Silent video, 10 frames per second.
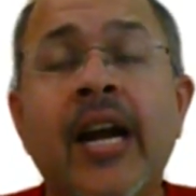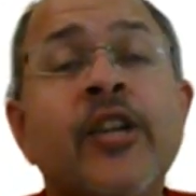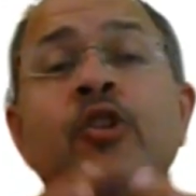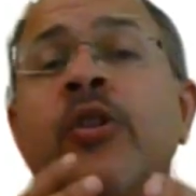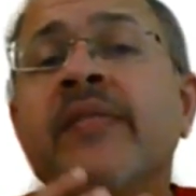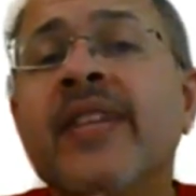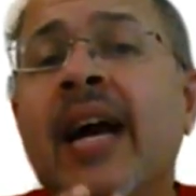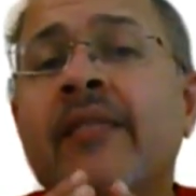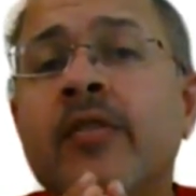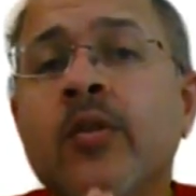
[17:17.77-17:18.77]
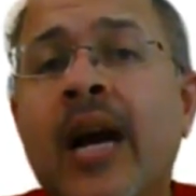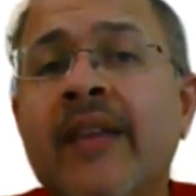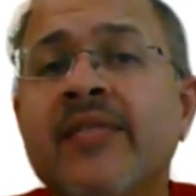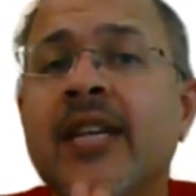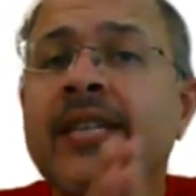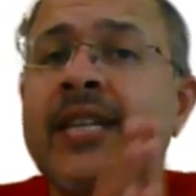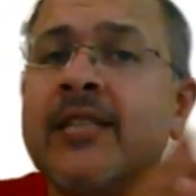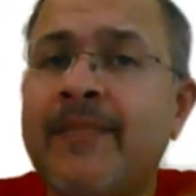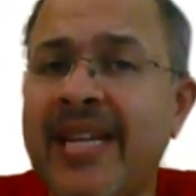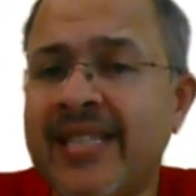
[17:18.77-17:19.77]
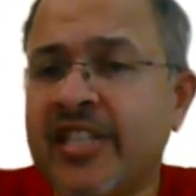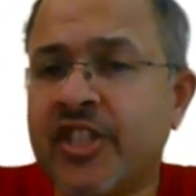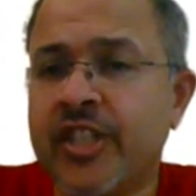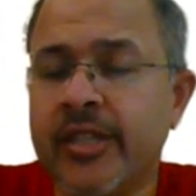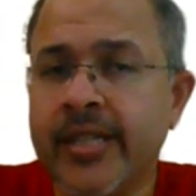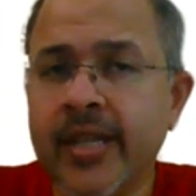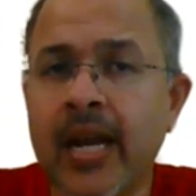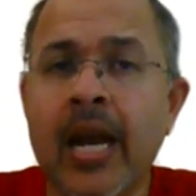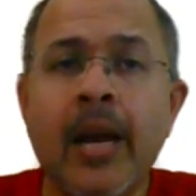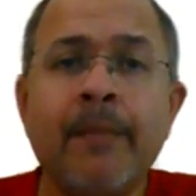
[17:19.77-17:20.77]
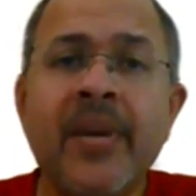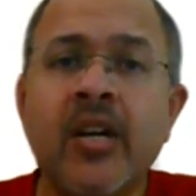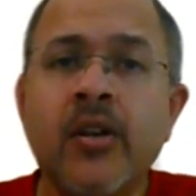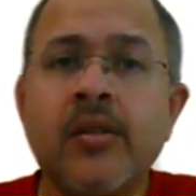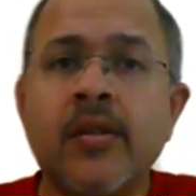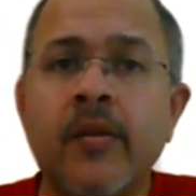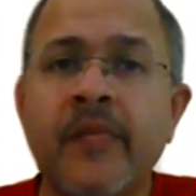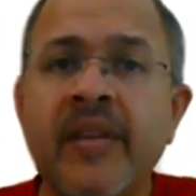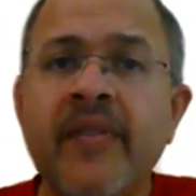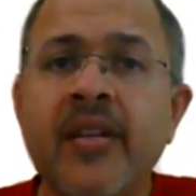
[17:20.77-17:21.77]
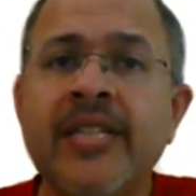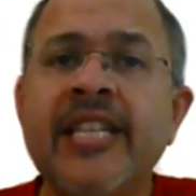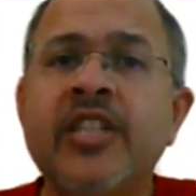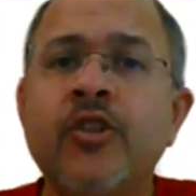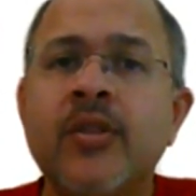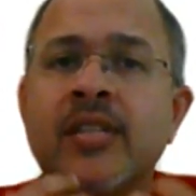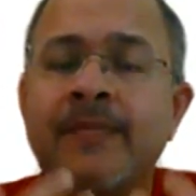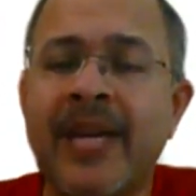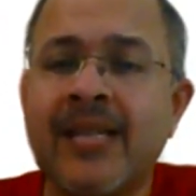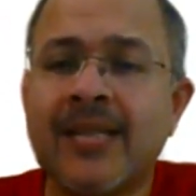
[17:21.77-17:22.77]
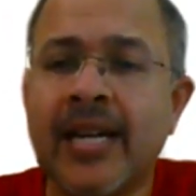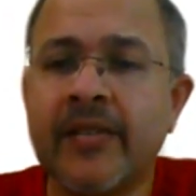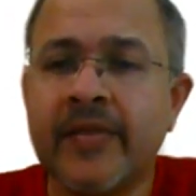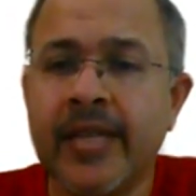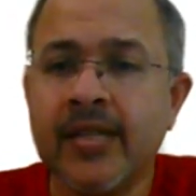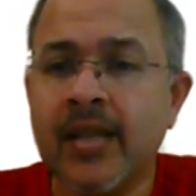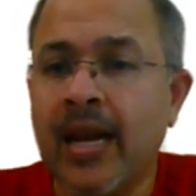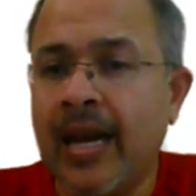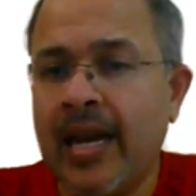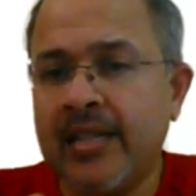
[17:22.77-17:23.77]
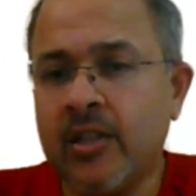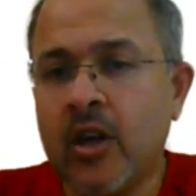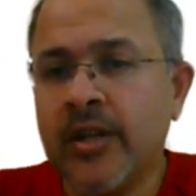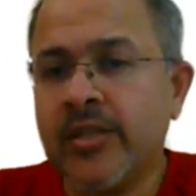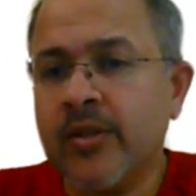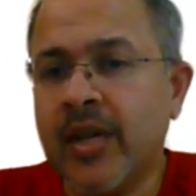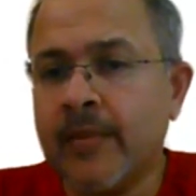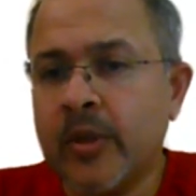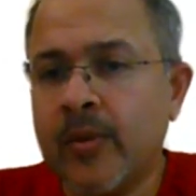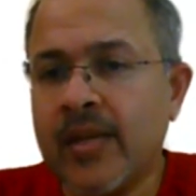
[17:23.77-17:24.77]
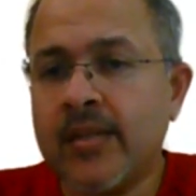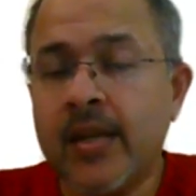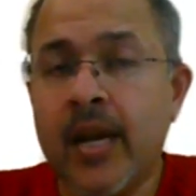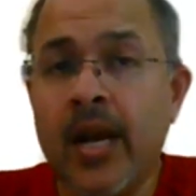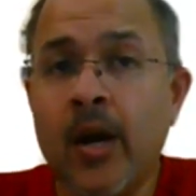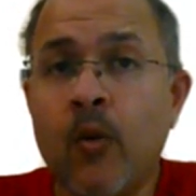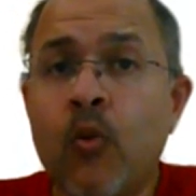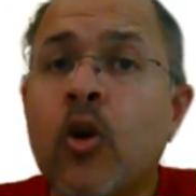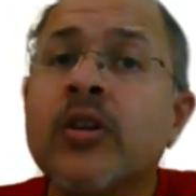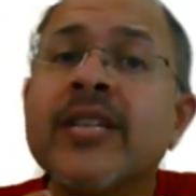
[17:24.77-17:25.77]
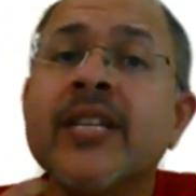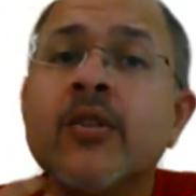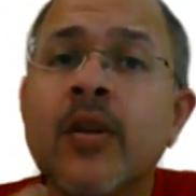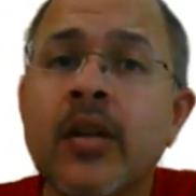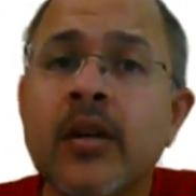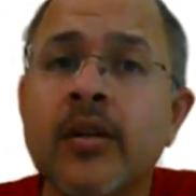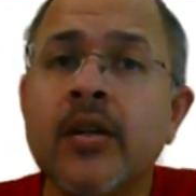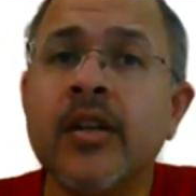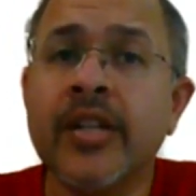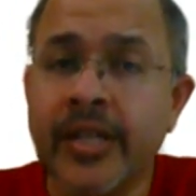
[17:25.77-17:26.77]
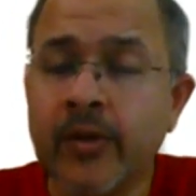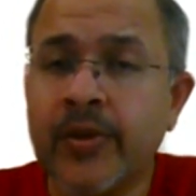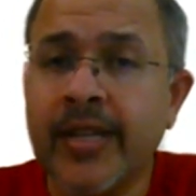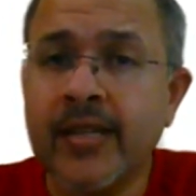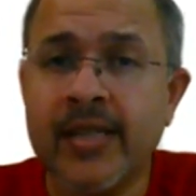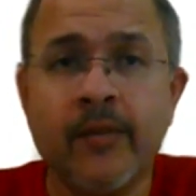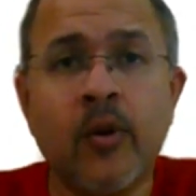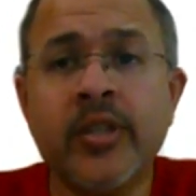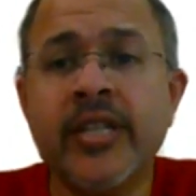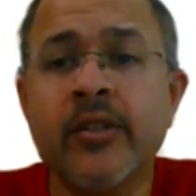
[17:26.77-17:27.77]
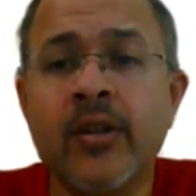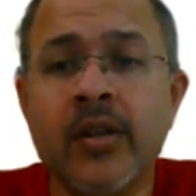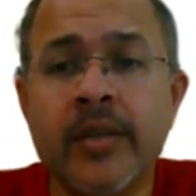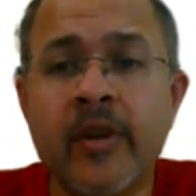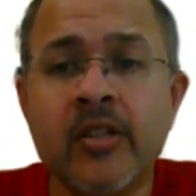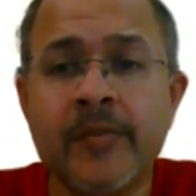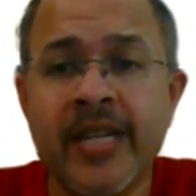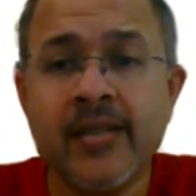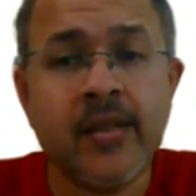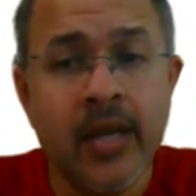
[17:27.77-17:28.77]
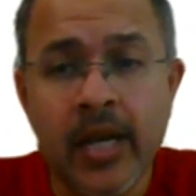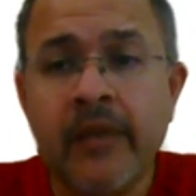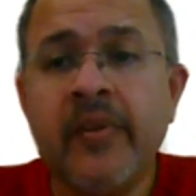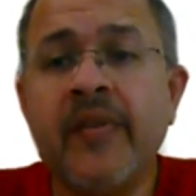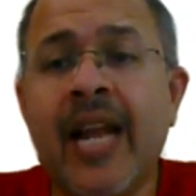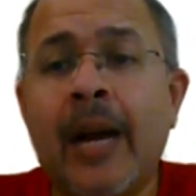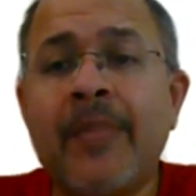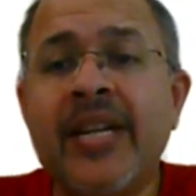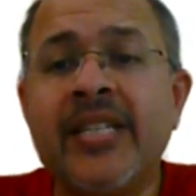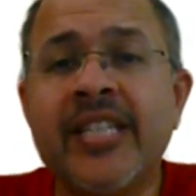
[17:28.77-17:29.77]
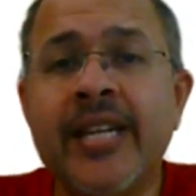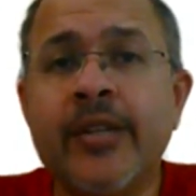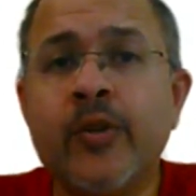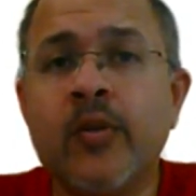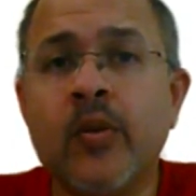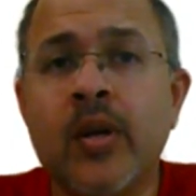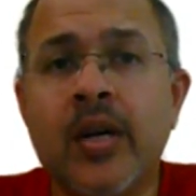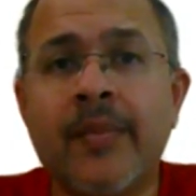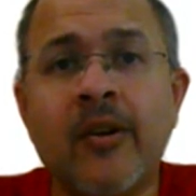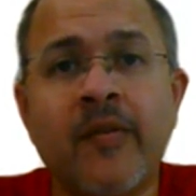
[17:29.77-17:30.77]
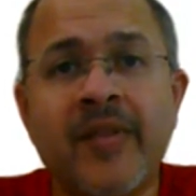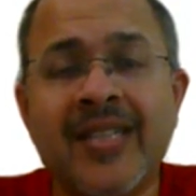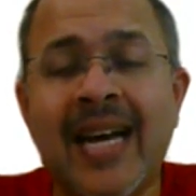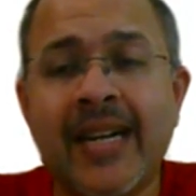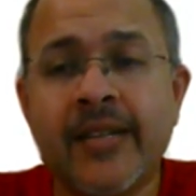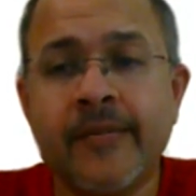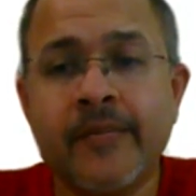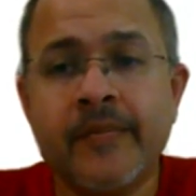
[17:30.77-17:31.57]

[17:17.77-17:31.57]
and you don't even have to have studied space engineering, because we will teach you the space side of things as long as you come to us wanting to learn new things and wanting to learn about space. We will happily train you with that.